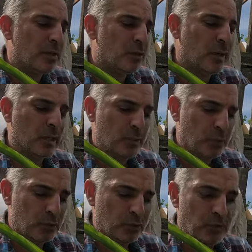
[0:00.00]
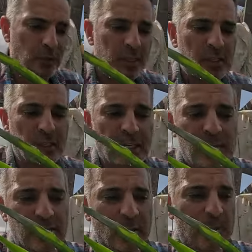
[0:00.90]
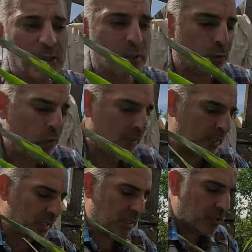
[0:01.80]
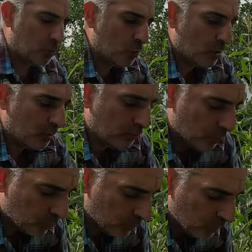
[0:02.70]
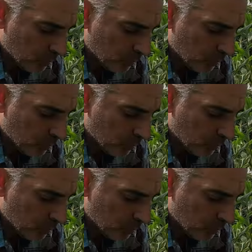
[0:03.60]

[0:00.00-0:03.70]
not a commercial variety, so the ears are a bit smaller, but they are still quite full.